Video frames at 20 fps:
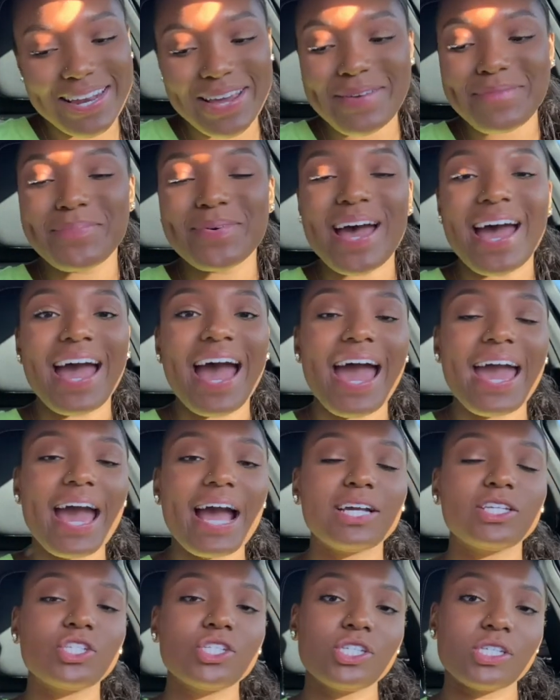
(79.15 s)
But I
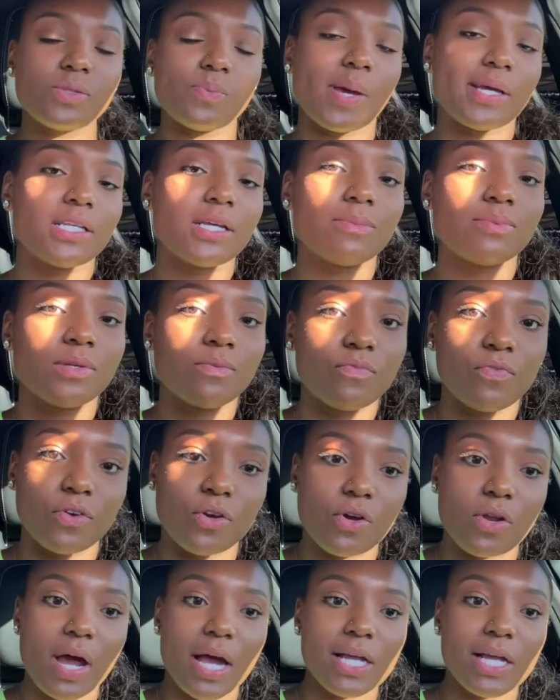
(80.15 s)
actually just picked up some food.